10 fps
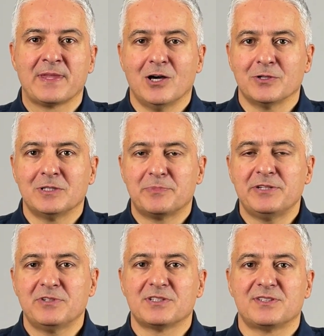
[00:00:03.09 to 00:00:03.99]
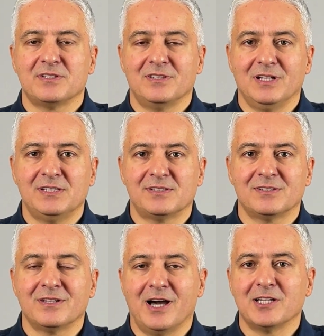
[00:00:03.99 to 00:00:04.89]
Now, in the previous
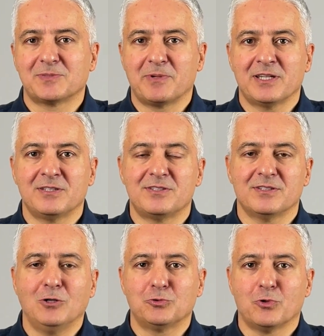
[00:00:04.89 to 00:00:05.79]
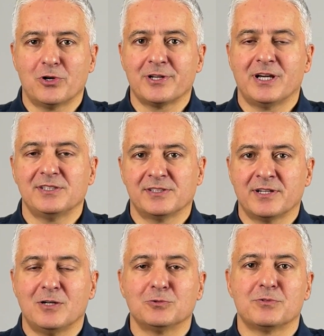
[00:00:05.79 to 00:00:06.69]
lesson, I explained how to organize
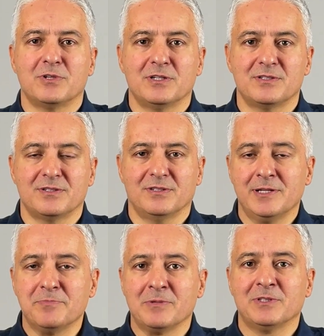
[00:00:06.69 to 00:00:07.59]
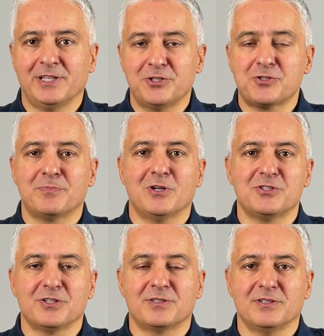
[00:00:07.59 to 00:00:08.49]
and how to run an implementation
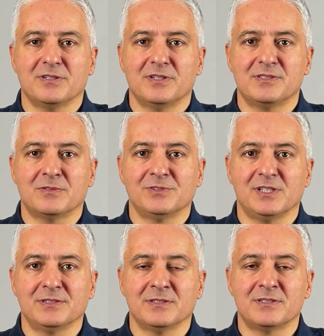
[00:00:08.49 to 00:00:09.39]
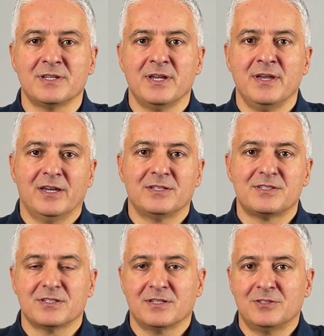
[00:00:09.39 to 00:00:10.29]
project as a consultant.
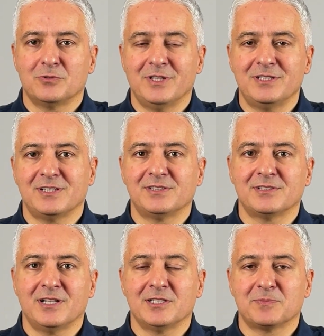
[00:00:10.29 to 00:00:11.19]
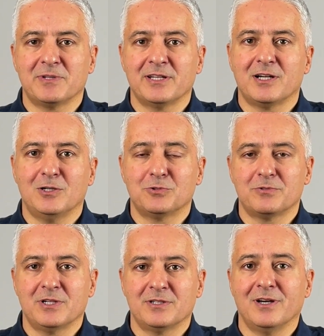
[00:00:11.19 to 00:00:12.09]
And in today's lesson, I'll explain how
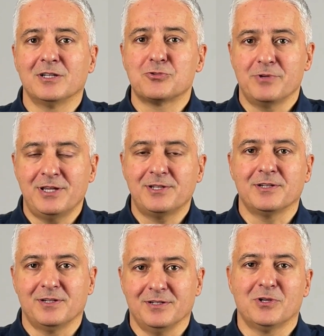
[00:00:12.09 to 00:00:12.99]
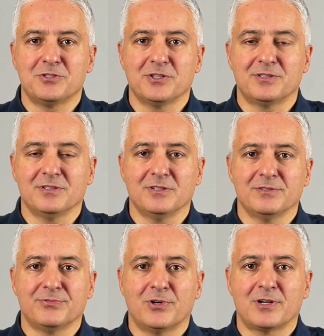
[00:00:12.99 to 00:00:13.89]
to run a training project
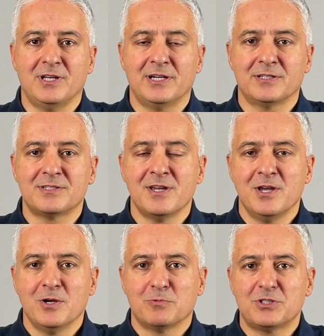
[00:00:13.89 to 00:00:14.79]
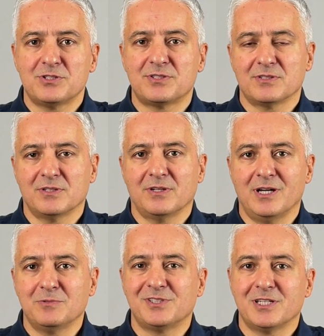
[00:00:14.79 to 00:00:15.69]
for a client, which is,
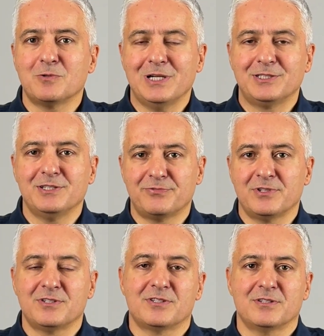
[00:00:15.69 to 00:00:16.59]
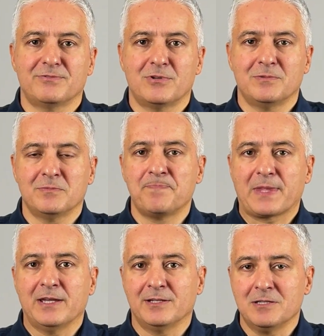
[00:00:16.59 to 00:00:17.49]
I would say, quite different
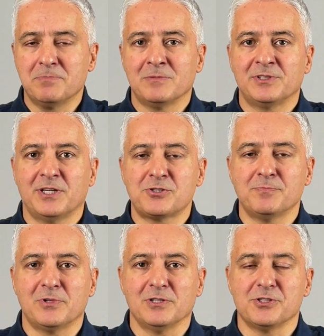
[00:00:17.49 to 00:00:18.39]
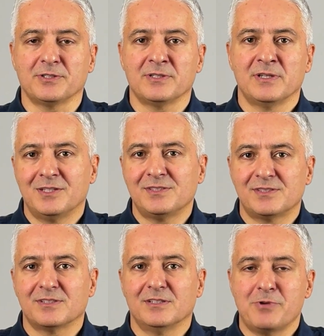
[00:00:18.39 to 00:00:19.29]
from an implementation project. And
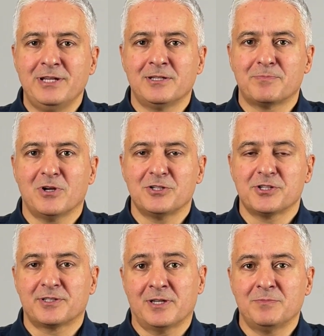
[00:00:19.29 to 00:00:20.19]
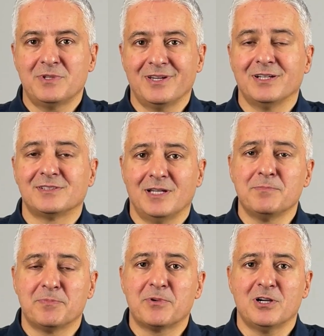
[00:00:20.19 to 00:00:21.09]
this training project can be a
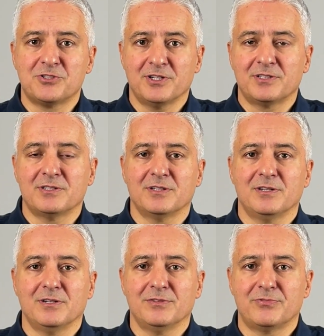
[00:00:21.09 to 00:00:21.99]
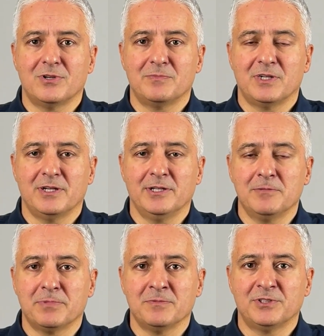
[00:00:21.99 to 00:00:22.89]
sub-project from an
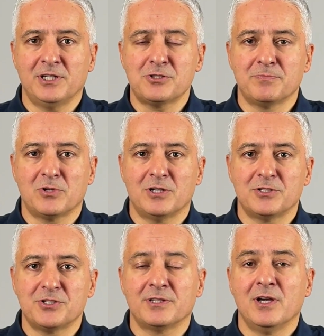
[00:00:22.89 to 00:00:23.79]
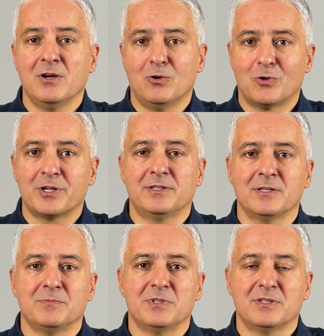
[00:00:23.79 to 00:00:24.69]
implementation project, or it
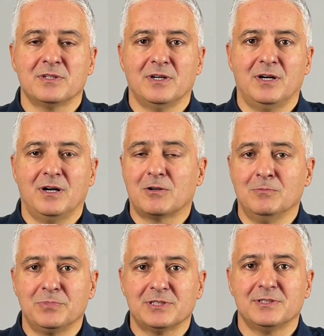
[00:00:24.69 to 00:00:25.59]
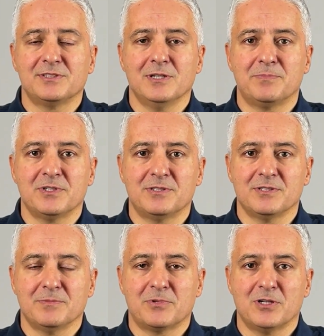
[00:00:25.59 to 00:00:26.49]
can be a completely separate
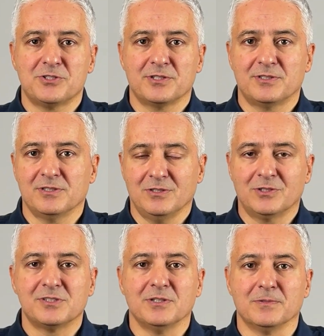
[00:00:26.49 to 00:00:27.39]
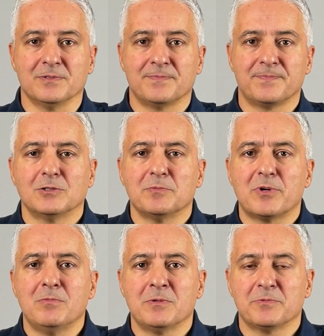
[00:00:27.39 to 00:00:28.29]
project on its own. Now, the
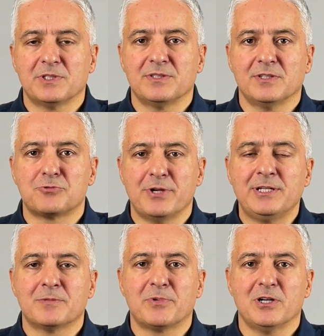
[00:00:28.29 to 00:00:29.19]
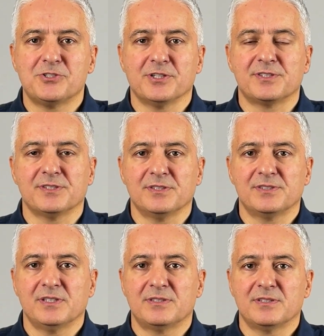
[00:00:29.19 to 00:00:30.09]
problem with training projects
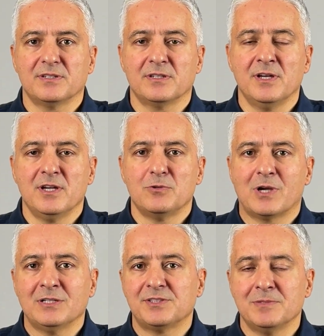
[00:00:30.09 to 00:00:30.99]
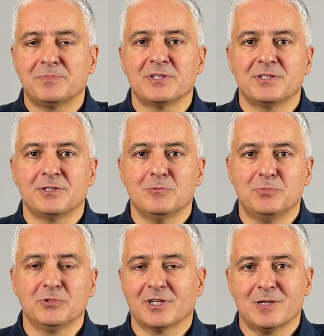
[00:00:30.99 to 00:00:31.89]
is that you can't simply,
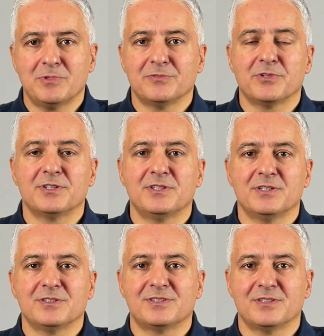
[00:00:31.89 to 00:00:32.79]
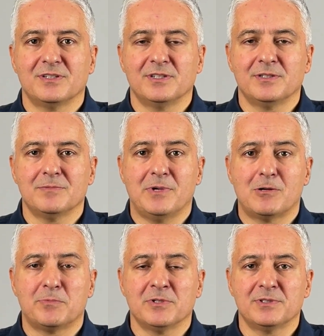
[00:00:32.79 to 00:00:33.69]
put a couple of ideas in a
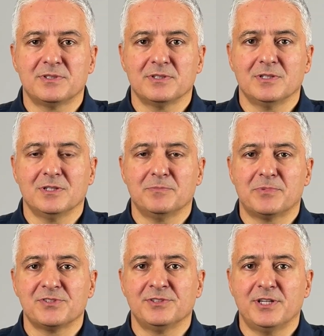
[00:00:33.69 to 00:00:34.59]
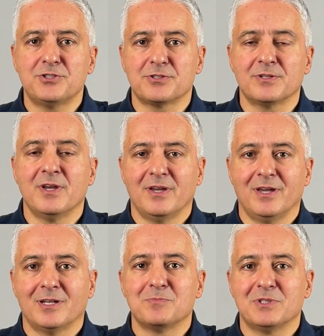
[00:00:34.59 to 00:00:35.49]
PowerPoint presentation
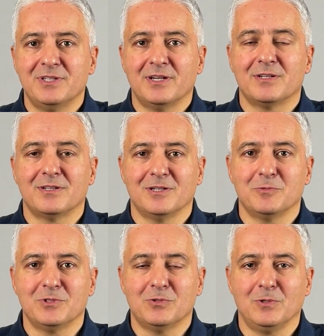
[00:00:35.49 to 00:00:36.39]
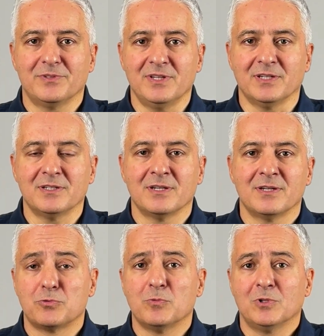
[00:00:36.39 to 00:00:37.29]
and be done with the whole thing.
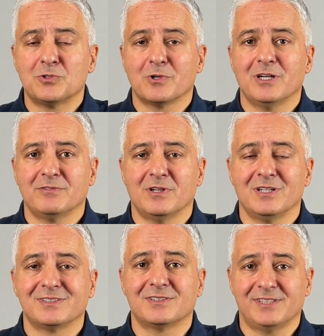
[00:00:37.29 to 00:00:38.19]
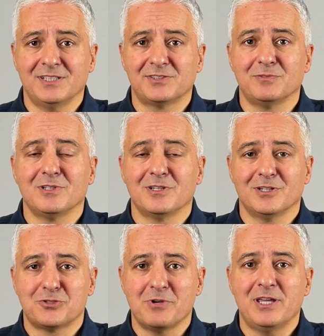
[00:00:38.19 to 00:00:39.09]
If you want to have a successful
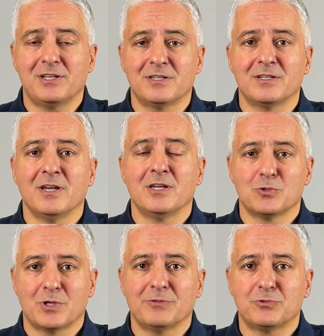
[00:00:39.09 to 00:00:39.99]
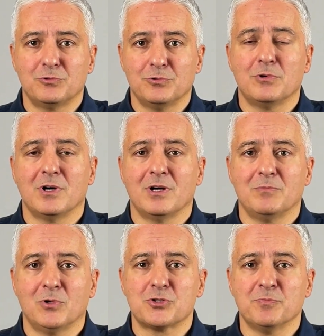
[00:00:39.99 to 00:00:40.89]
training, you have to do
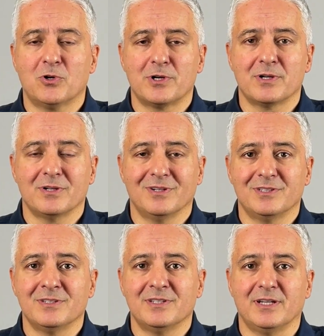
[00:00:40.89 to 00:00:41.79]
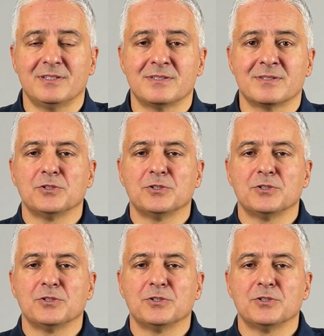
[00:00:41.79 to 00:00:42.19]
much more than that.